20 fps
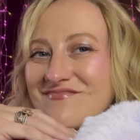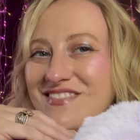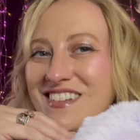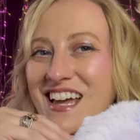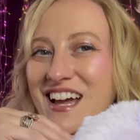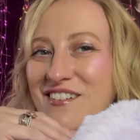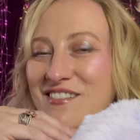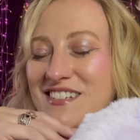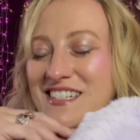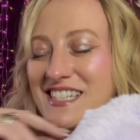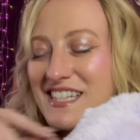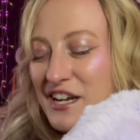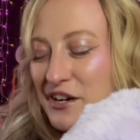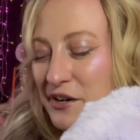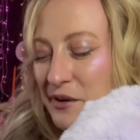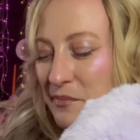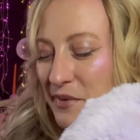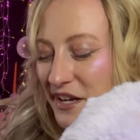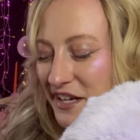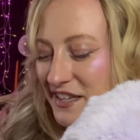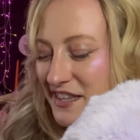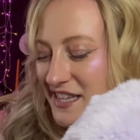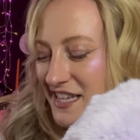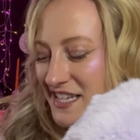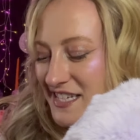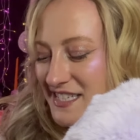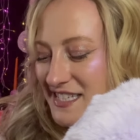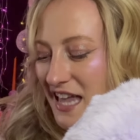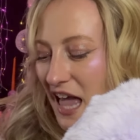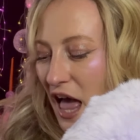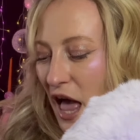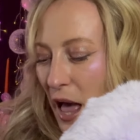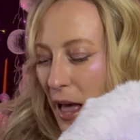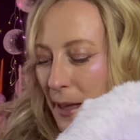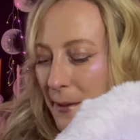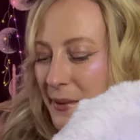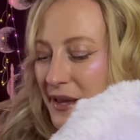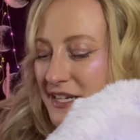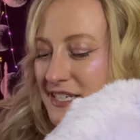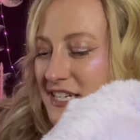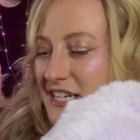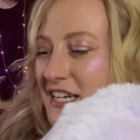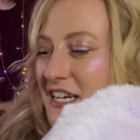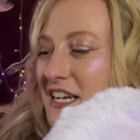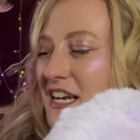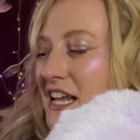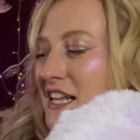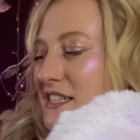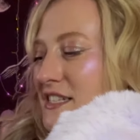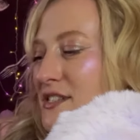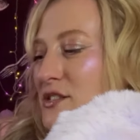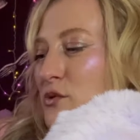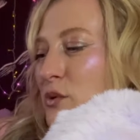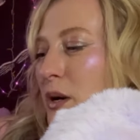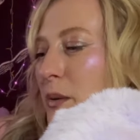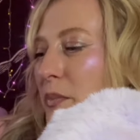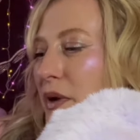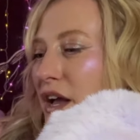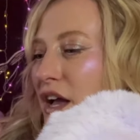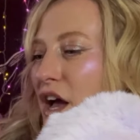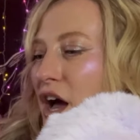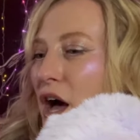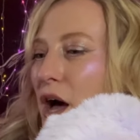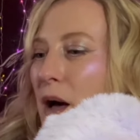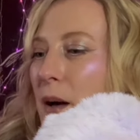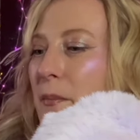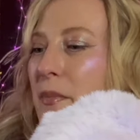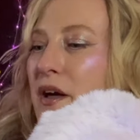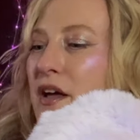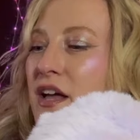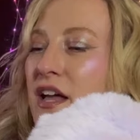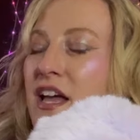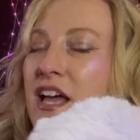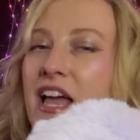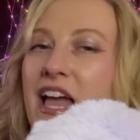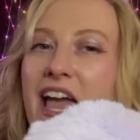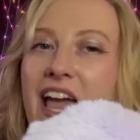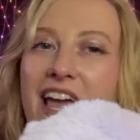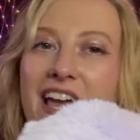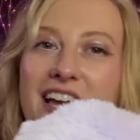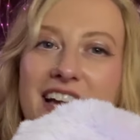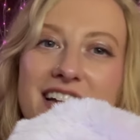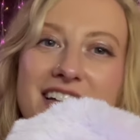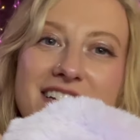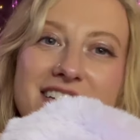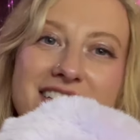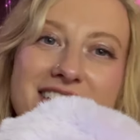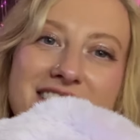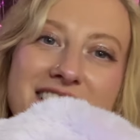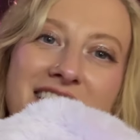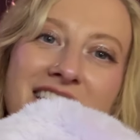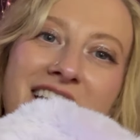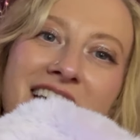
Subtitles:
I was there to pick this up. I did an in-store pickup, and